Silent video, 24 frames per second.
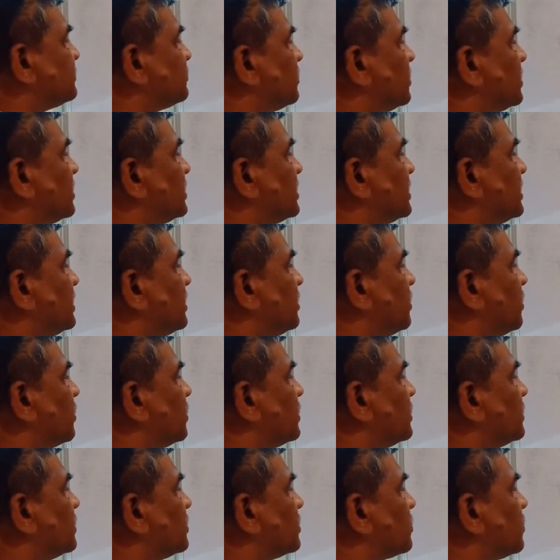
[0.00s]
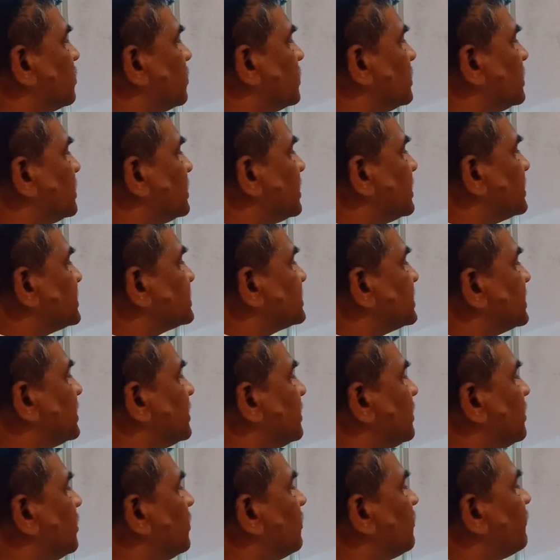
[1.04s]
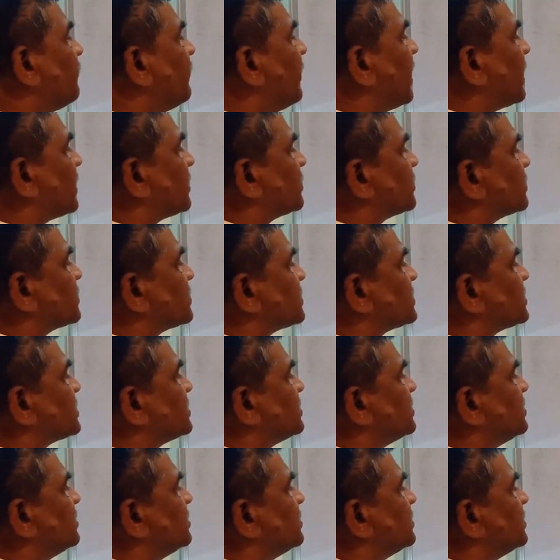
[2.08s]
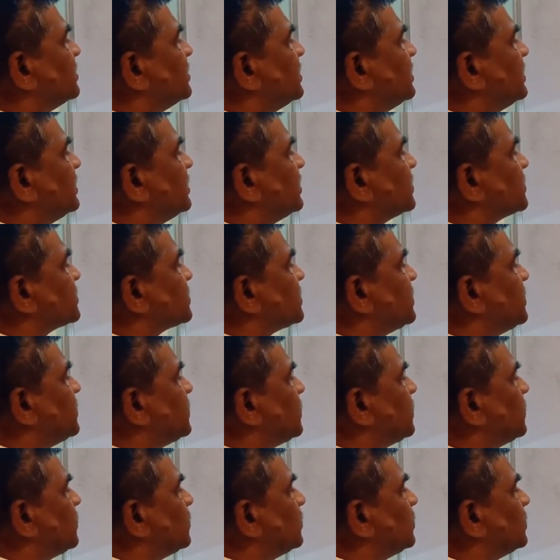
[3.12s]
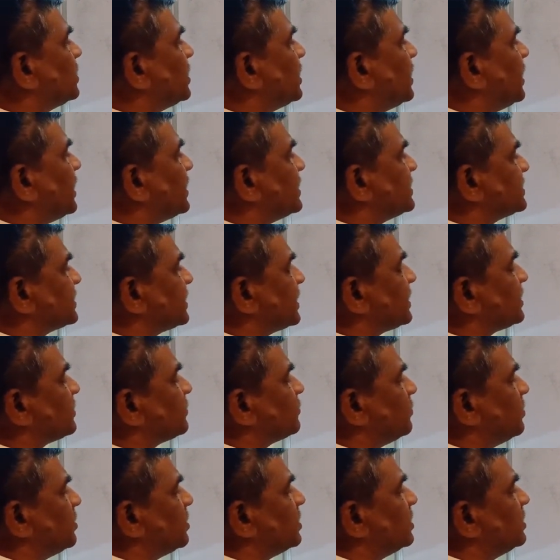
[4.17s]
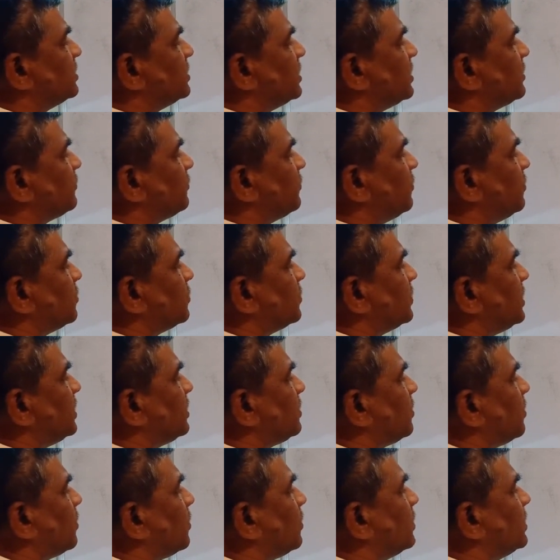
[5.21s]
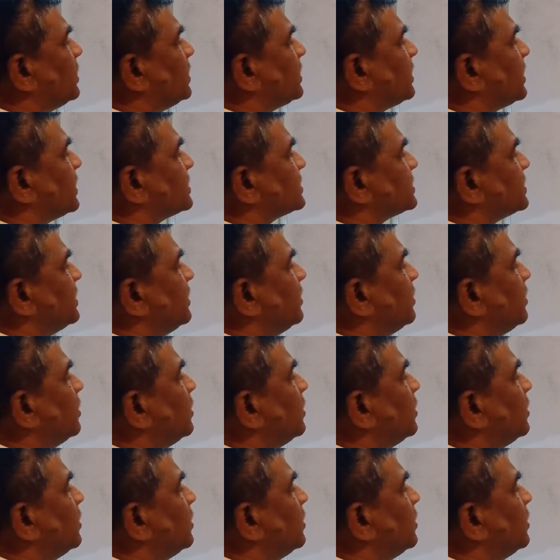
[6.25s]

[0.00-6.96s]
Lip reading: what he called it as a factors. He doesn't know the exact word, therefore he called it as a